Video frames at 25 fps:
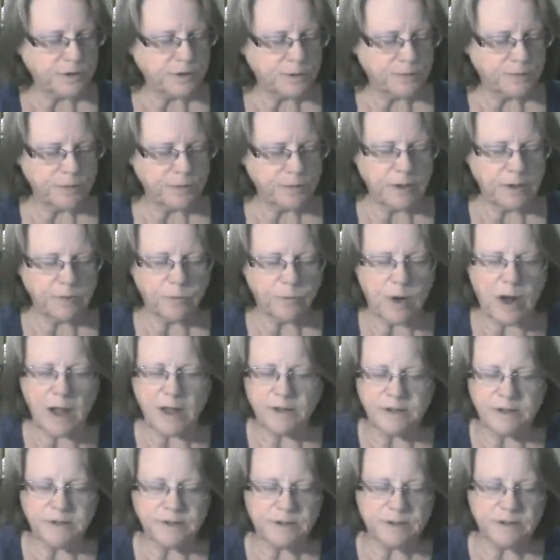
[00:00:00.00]
to read why
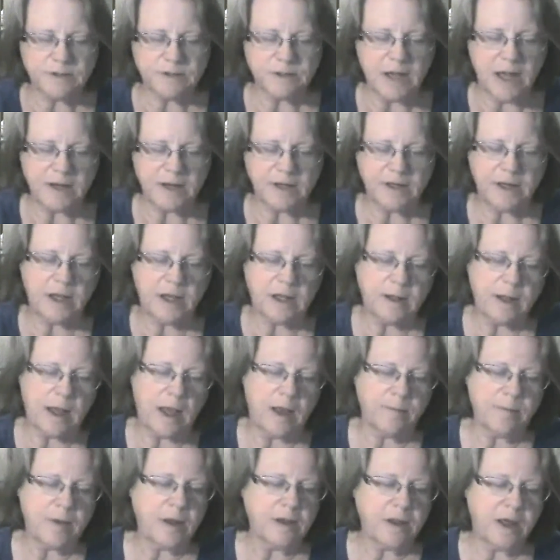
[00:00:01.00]
this is not an
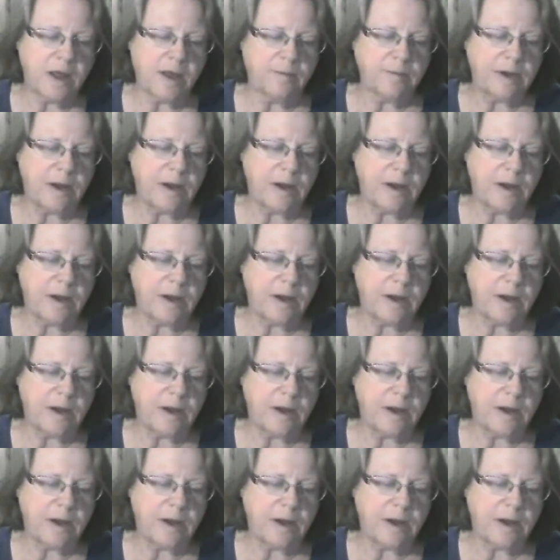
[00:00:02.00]
MLM.